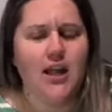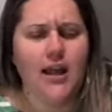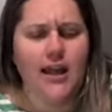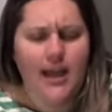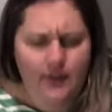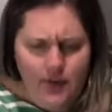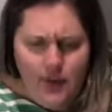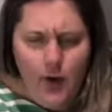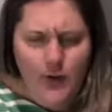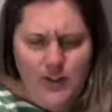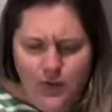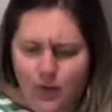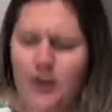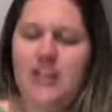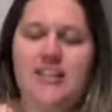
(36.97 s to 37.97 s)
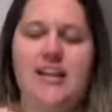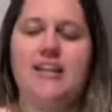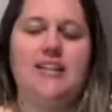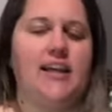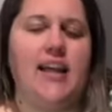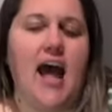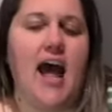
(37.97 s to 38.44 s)
even though it's freezing
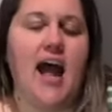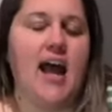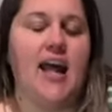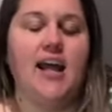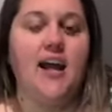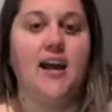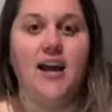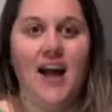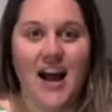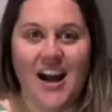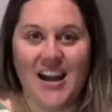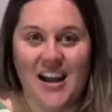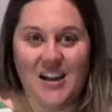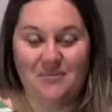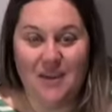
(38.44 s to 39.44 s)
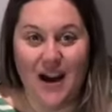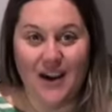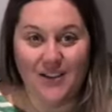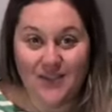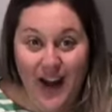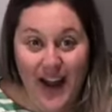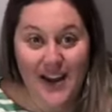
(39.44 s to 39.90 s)
today,
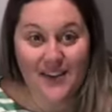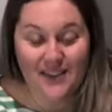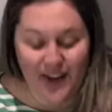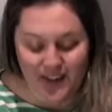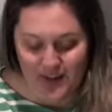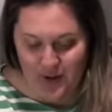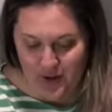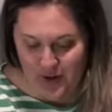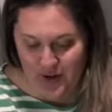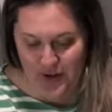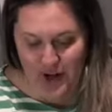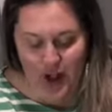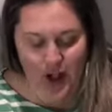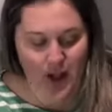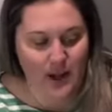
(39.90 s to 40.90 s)
are right around the corner, y'all.